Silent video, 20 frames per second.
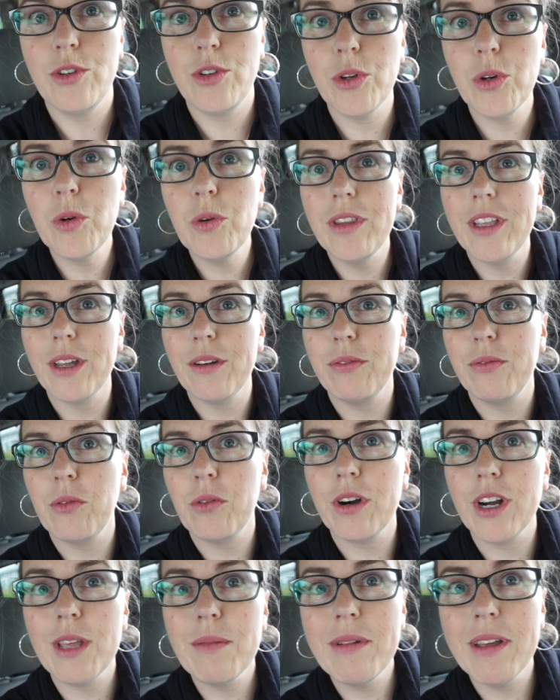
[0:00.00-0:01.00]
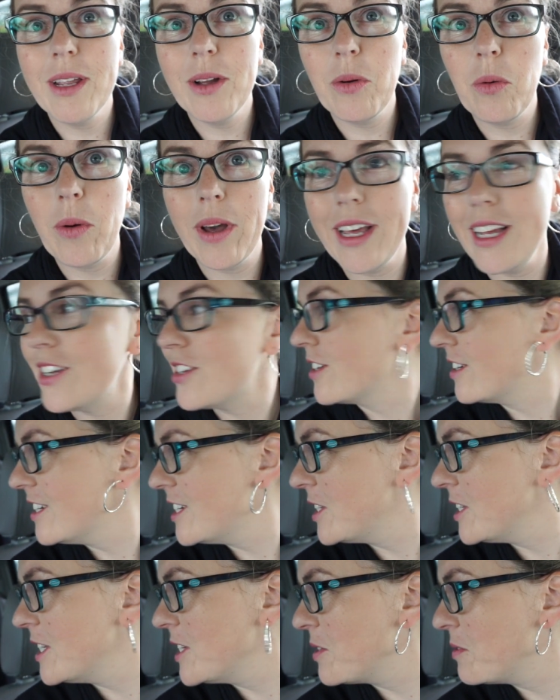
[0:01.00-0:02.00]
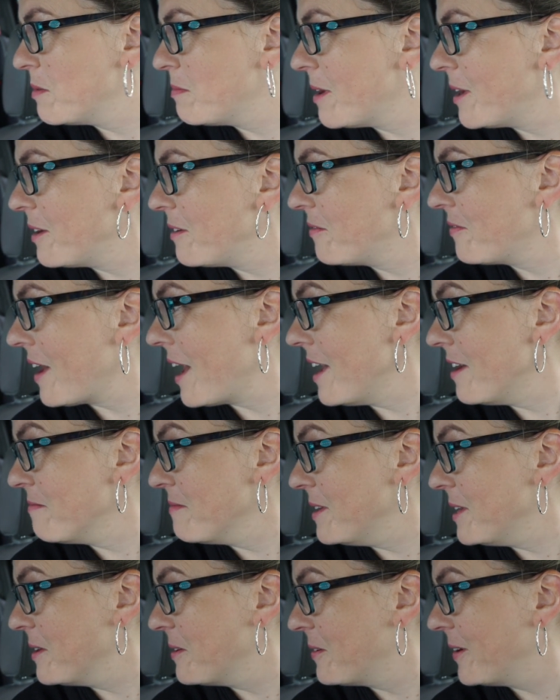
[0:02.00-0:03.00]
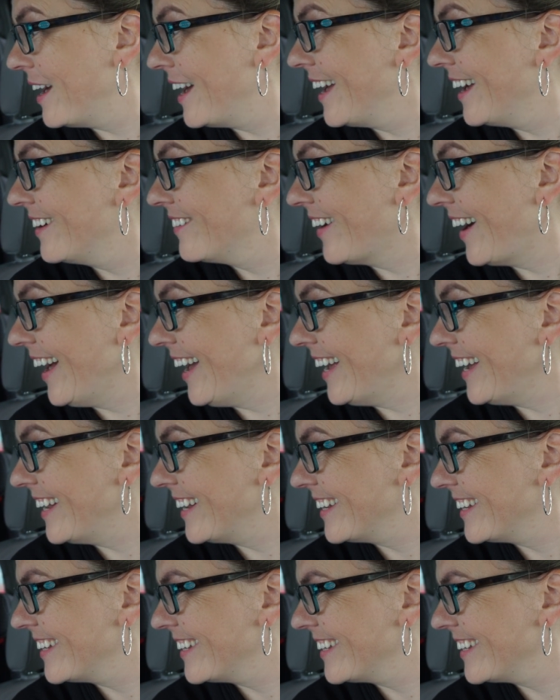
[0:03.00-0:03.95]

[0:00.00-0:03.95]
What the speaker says: Dude, that 40-minute wait turned into about a 5-minute wait, right?